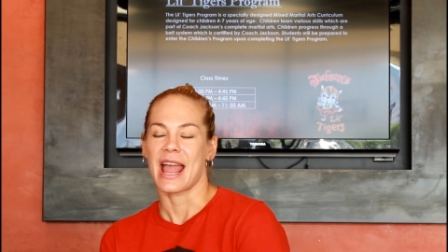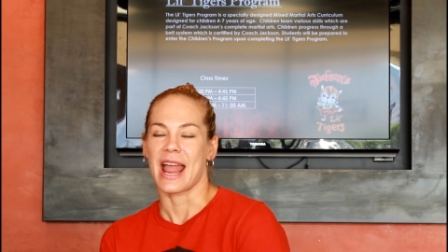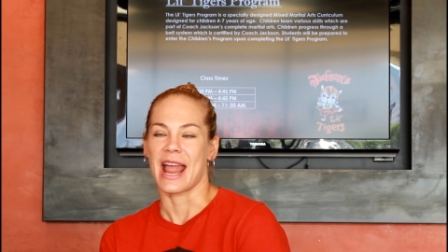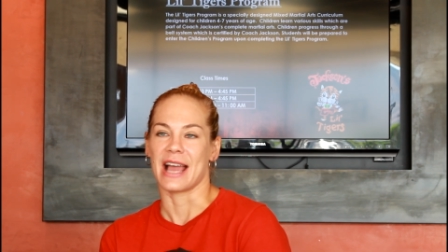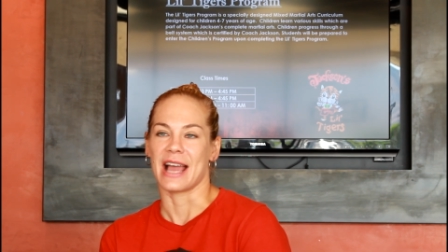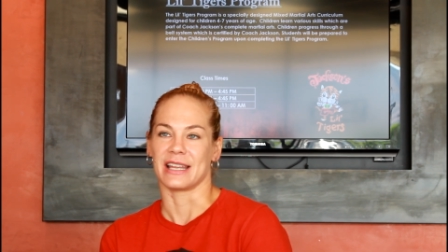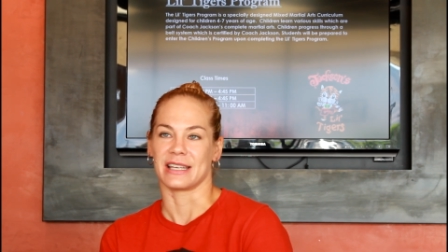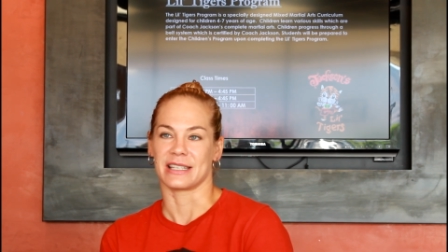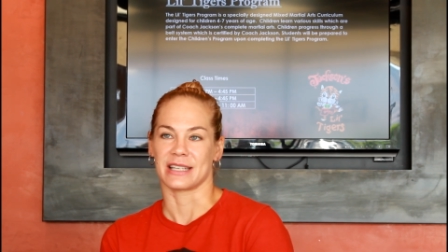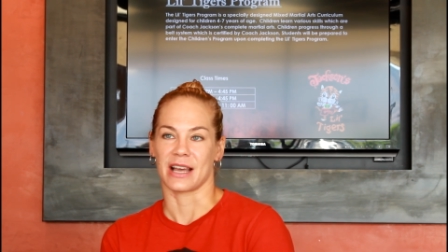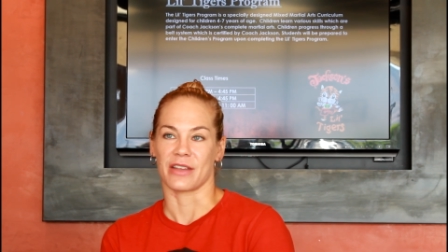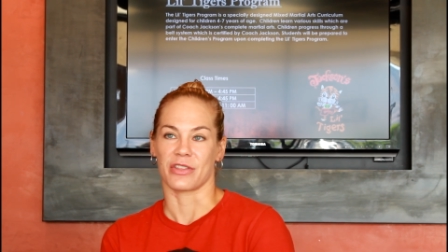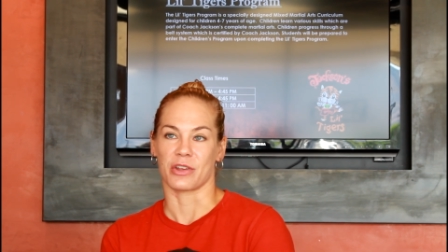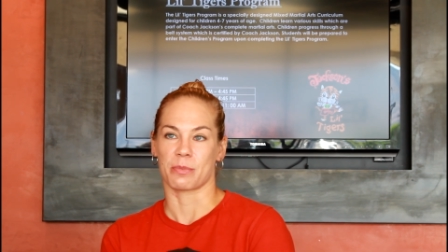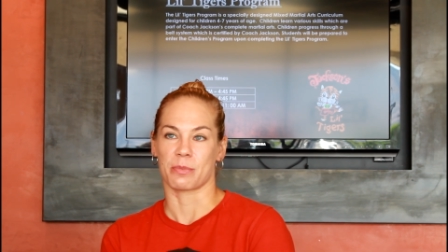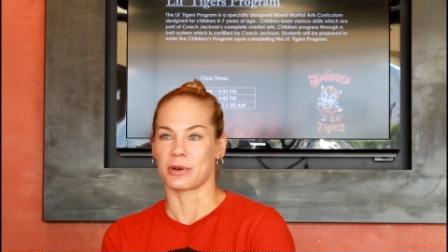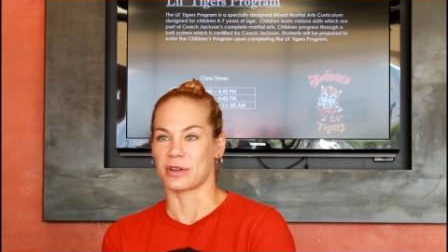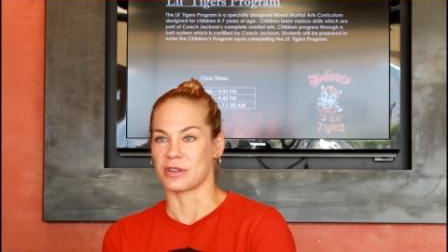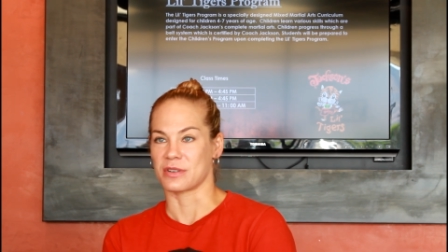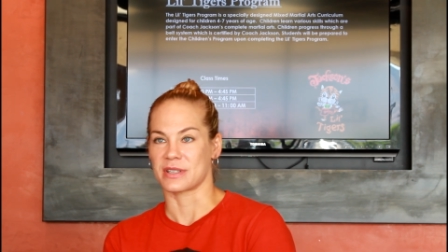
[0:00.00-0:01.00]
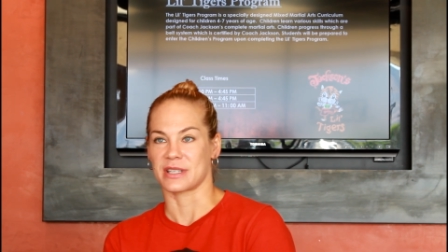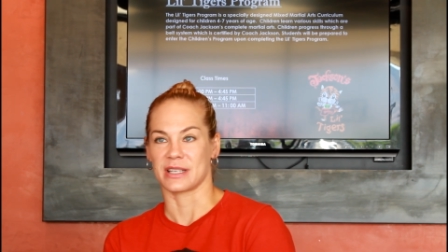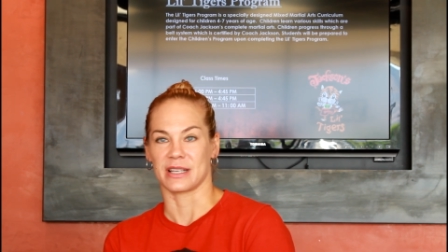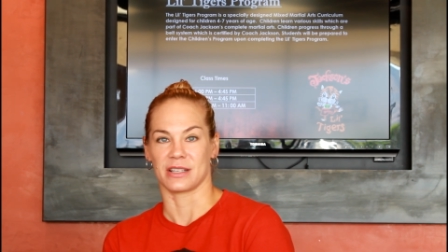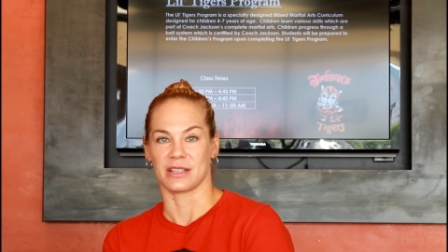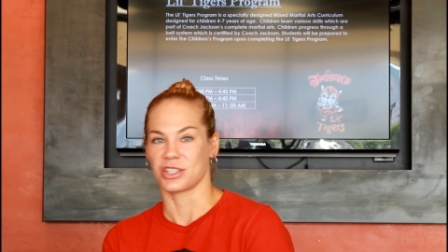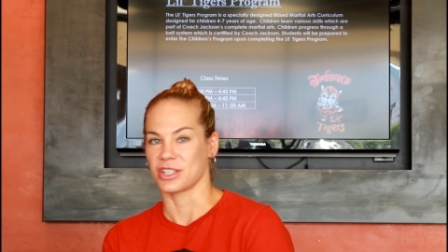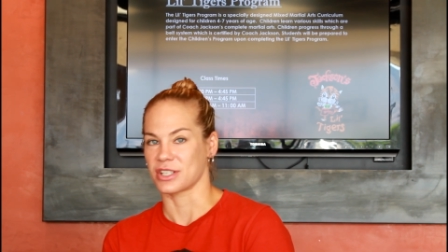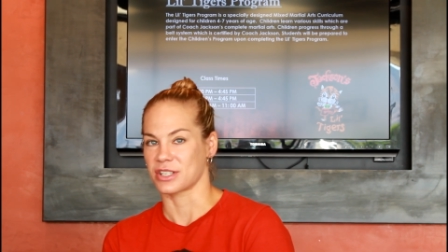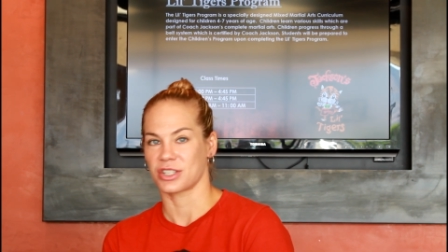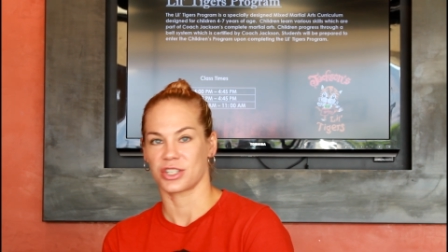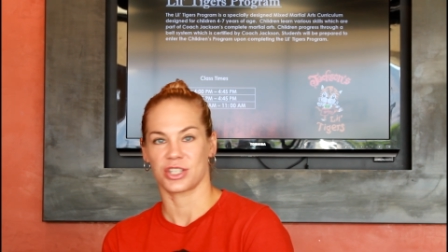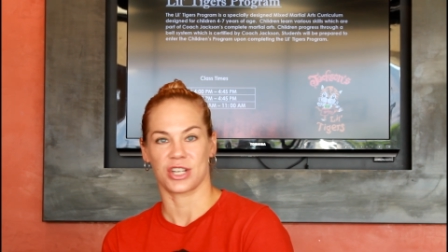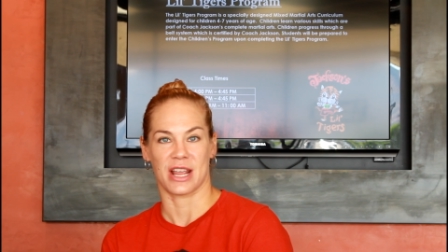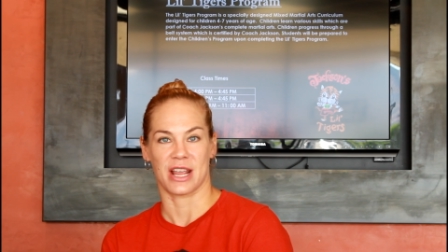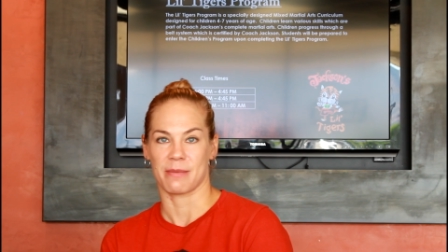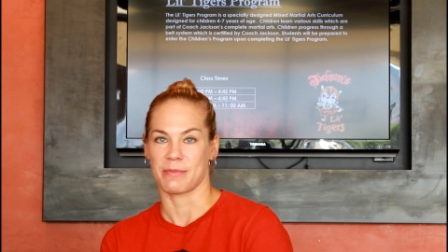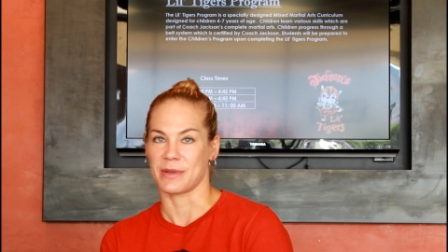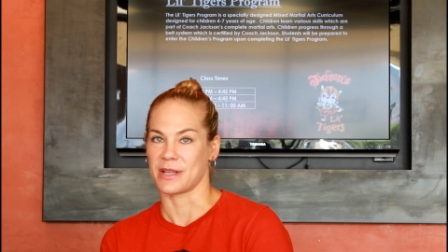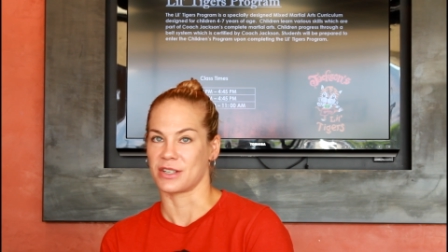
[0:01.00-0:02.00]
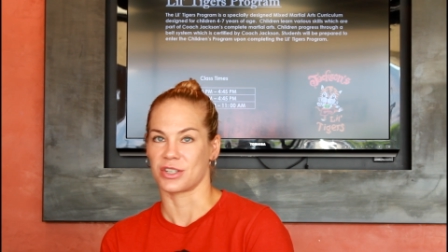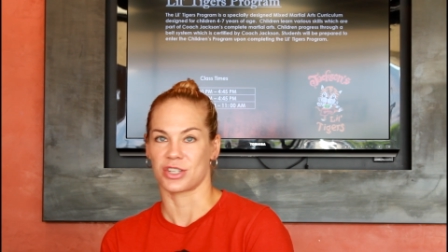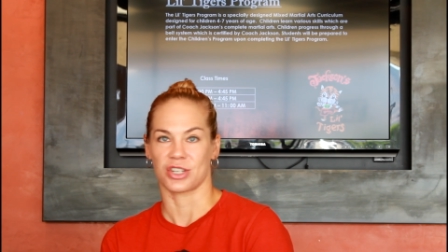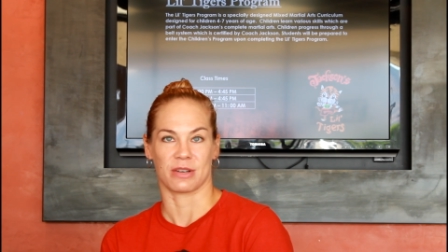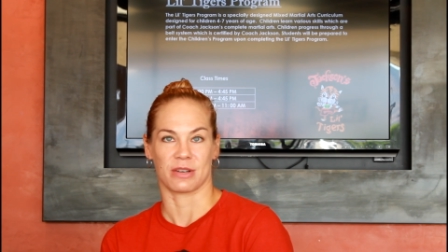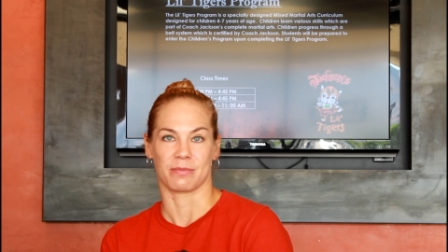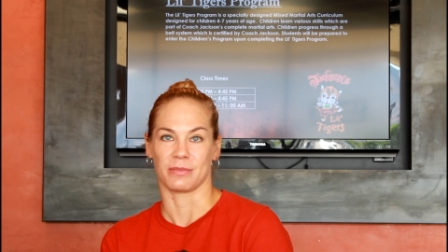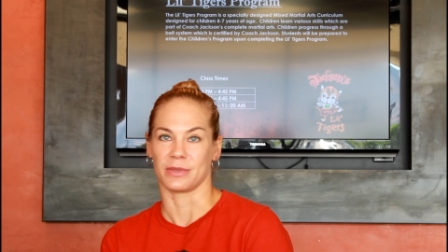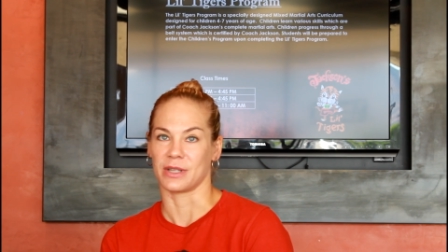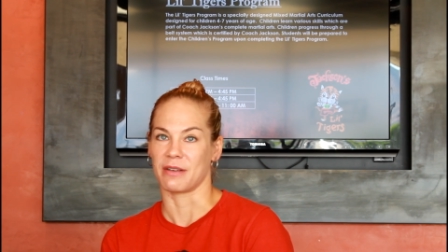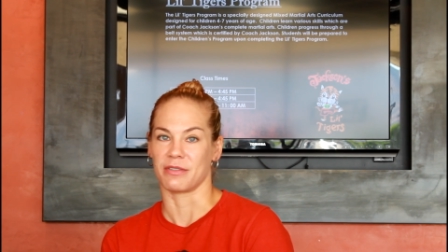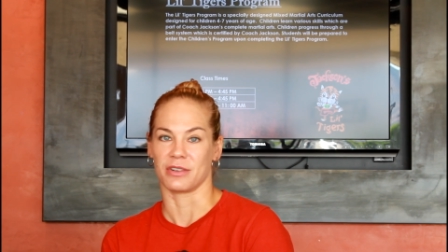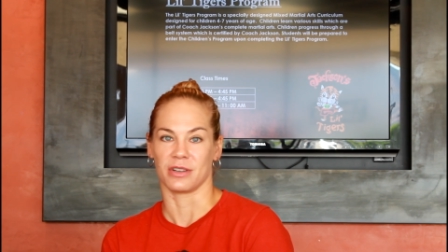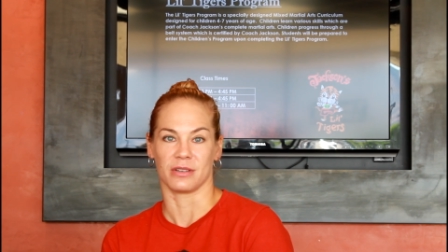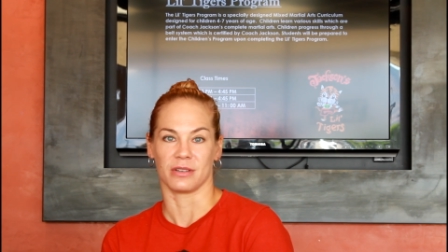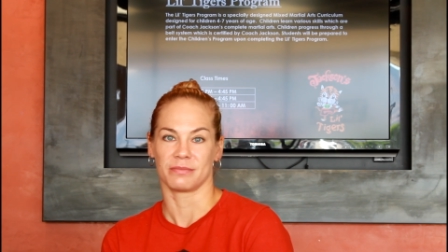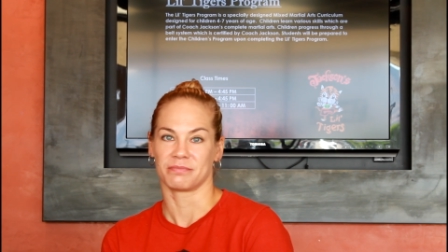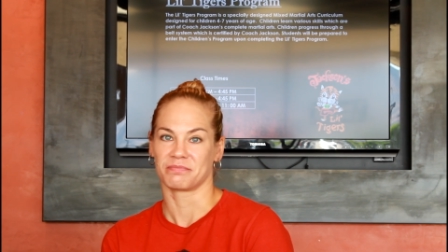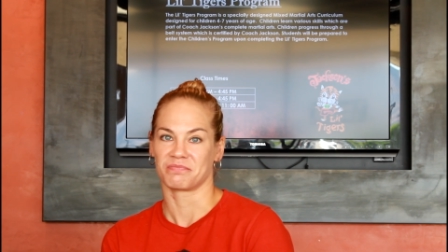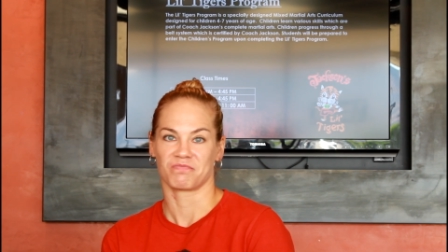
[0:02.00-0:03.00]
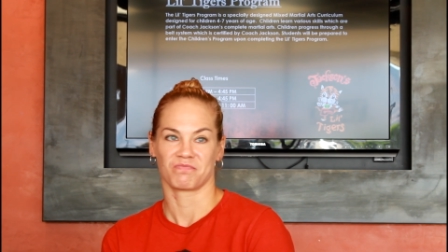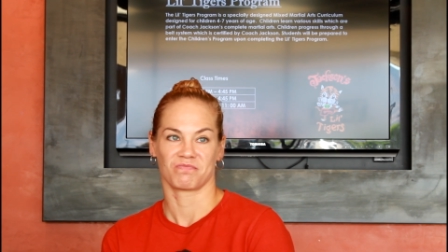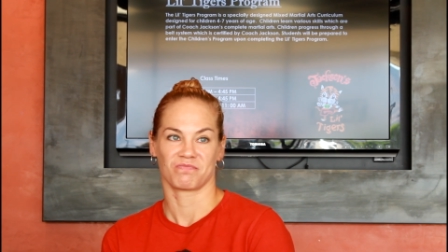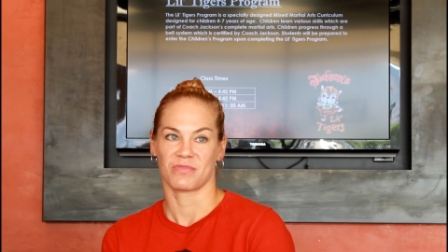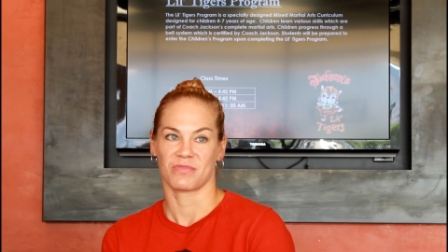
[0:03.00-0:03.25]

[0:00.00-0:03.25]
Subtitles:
and they're producing just championship level